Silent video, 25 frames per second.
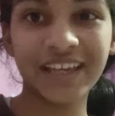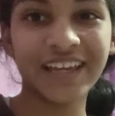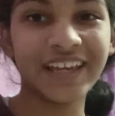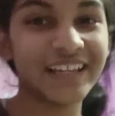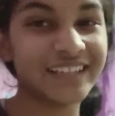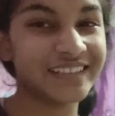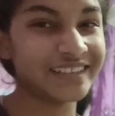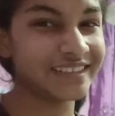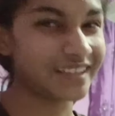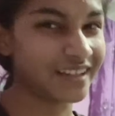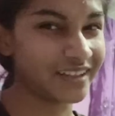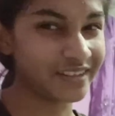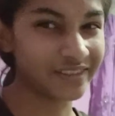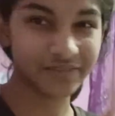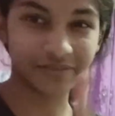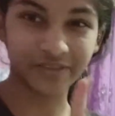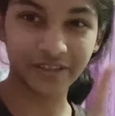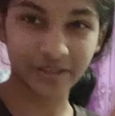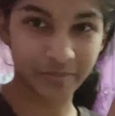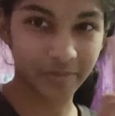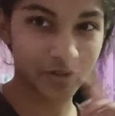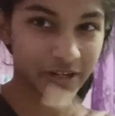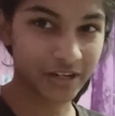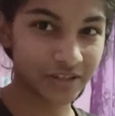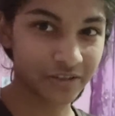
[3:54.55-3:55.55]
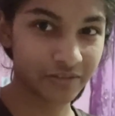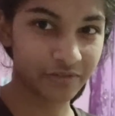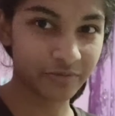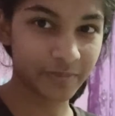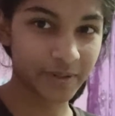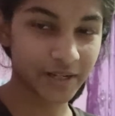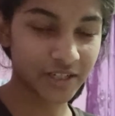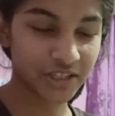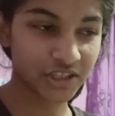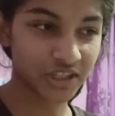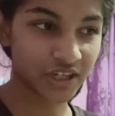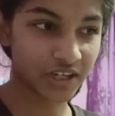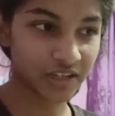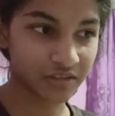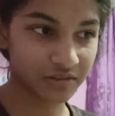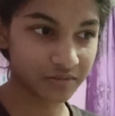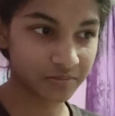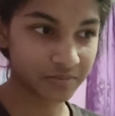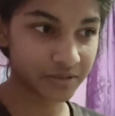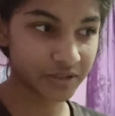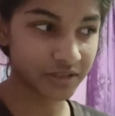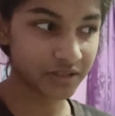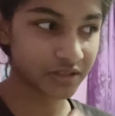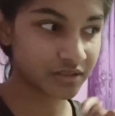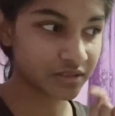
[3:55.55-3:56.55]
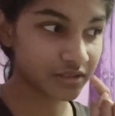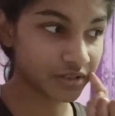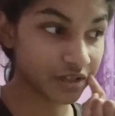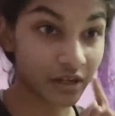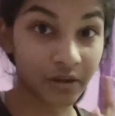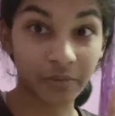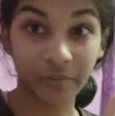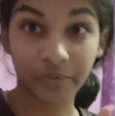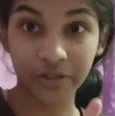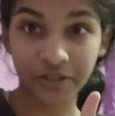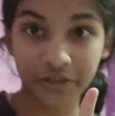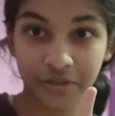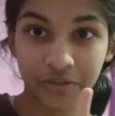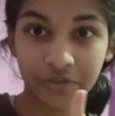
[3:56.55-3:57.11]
and start the rebrand of my channel because I want